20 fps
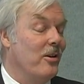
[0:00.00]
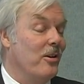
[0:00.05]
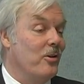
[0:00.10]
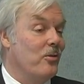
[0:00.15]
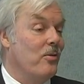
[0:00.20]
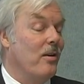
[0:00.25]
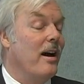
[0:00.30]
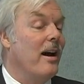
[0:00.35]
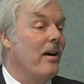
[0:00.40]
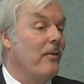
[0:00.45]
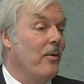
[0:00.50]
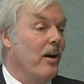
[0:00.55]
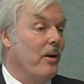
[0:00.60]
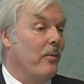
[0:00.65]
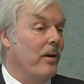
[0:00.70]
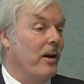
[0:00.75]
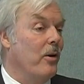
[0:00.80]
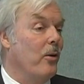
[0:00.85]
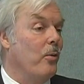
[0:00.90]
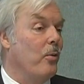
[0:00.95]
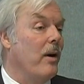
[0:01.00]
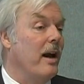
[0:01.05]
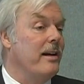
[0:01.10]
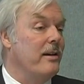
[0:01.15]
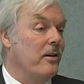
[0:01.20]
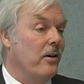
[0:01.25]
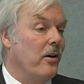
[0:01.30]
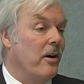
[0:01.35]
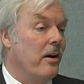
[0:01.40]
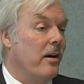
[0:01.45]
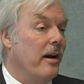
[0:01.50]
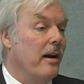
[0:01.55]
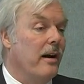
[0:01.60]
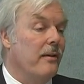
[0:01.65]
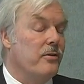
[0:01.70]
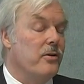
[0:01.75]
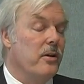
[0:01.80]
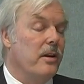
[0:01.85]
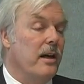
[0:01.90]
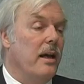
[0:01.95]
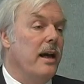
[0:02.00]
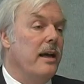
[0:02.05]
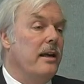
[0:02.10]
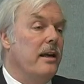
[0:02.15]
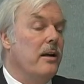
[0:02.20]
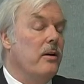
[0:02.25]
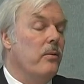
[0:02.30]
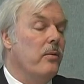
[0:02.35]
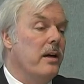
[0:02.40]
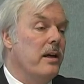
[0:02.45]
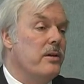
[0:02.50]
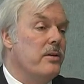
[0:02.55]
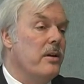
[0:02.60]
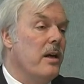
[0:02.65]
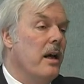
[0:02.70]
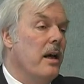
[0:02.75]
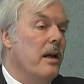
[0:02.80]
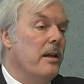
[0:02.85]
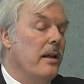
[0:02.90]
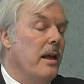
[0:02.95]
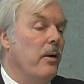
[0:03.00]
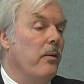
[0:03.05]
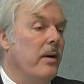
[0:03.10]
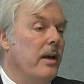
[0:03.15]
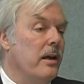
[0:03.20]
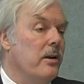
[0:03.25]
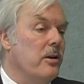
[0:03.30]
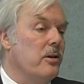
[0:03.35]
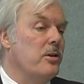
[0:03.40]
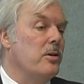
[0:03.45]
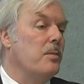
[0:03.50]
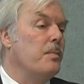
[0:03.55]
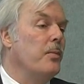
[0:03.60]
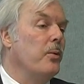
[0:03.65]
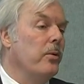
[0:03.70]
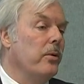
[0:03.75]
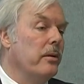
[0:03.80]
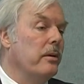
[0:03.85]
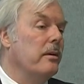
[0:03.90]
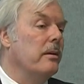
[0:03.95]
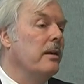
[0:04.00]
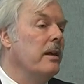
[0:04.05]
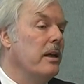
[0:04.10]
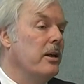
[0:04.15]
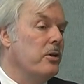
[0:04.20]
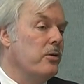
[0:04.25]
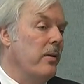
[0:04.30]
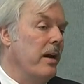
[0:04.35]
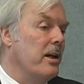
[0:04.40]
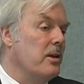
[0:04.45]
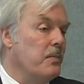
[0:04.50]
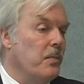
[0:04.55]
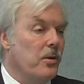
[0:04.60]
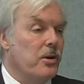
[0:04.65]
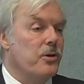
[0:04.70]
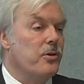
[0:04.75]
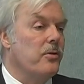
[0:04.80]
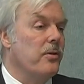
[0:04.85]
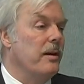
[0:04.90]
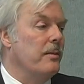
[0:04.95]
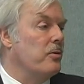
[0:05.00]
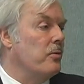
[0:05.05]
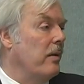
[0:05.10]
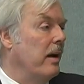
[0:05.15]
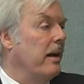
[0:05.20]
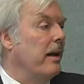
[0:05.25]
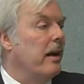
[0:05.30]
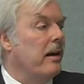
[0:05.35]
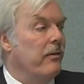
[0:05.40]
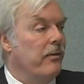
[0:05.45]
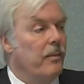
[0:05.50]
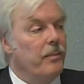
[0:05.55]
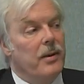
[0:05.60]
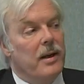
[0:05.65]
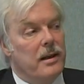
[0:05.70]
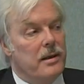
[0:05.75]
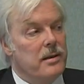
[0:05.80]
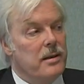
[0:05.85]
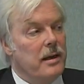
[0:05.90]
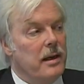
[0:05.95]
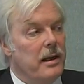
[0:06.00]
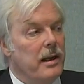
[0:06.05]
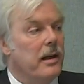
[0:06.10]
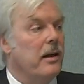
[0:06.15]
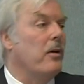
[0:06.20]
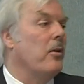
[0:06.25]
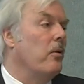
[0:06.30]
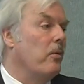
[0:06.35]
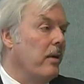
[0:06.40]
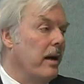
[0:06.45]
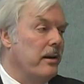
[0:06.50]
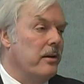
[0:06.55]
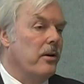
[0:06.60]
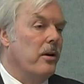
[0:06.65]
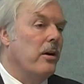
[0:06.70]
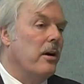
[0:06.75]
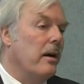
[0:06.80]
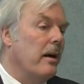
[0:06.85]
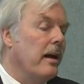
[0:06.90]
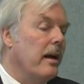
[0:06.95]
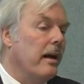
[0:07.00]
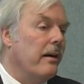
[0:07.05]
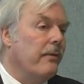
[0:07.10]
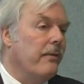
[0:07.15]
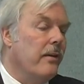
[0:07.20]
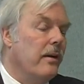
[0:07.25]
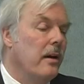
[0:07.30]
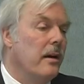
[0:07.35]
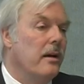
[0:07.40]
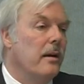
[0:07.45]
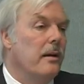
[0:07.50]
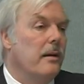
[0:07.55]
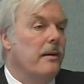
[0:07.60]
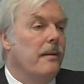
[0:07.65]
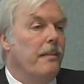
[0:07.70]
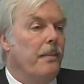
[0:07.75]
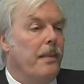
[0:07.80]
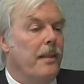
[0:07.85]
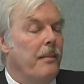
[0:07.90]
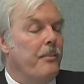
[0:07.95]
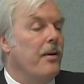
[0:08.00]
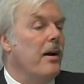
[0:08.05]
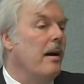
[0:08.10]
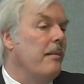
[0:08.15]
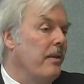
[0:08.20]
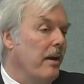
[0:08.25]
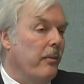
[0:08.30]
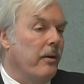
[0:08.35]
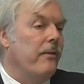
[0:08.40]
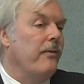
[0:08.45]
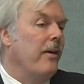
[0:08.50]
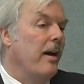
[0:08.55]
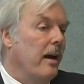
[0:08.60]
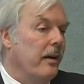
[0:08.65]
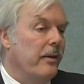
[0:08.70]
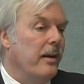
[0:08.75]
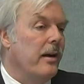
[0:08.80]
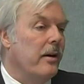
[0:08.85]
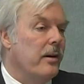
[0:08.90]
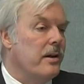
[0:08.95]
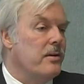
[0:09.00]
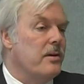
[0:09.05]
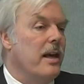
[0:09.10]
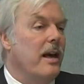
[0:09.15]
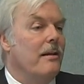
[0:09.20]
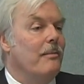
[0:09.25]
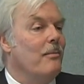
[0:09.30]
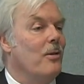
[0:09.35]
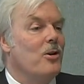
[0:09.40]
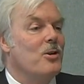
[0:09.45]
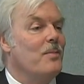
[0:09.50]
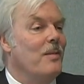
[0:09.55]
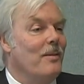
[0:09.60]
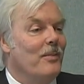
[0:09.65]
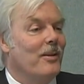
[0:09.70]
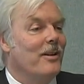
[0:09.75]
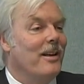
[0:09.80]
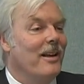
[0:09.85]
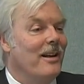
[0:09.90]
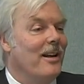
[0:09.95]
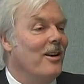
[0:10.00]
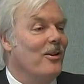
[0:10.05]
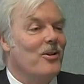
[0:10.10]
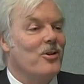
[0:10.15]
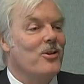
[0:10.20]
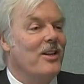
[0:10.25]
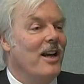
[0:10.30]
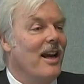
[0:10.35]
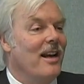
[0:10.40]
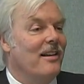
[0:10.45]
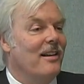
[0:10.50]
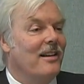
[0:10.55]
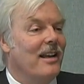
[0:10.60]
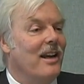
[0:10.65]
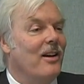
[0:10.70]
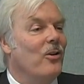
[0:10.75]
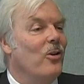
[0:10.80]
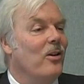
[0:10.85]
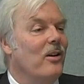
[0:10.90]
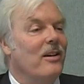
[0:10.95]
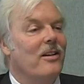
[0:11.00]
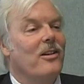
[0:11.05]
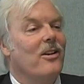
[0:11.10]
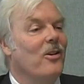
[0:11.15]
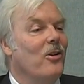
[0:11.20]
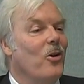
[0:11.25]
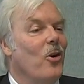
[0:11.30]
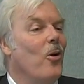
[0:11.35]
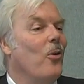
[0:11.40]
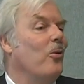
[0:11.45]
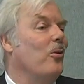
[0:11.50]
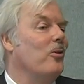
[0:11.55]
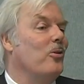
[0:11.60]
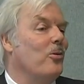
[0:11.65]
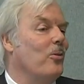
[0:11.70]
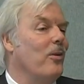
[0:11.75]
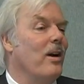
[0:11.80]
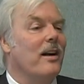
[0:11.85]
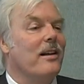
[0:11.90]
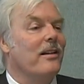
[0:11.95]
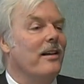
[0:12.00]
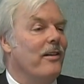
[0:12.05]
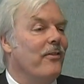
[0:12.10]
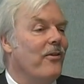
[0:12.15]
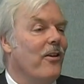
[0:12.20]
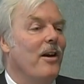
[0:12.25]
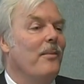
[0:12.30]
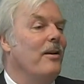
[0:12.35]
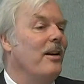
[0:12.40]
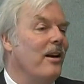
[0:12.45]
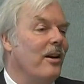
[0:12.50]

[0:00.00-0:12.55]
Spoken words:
drive? Why don't we go right to RF? So the idea was that we could just spool transport streams right out of a PC and go right to RF. The problem that we found there is that most people didn't understand that they couldn't go directly from an